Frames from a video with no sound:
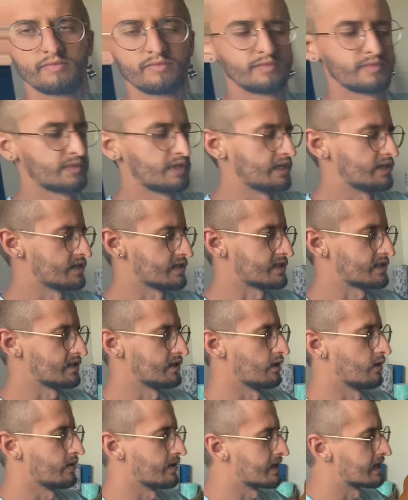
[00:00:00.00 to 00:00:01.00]
They just
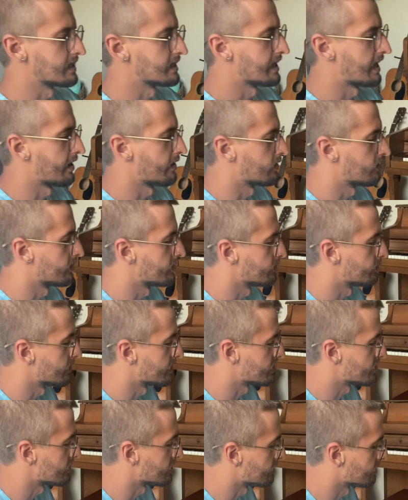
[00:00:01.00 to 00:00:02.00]
slowly get louder and
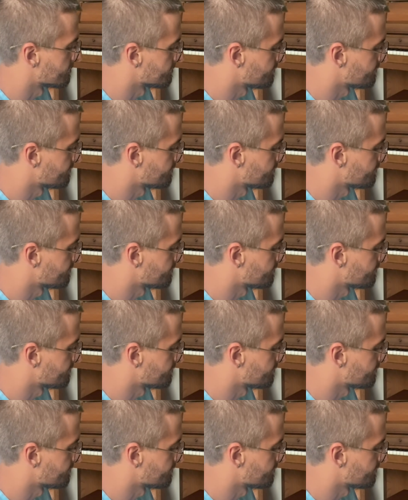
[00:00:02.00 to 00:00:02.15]
richer.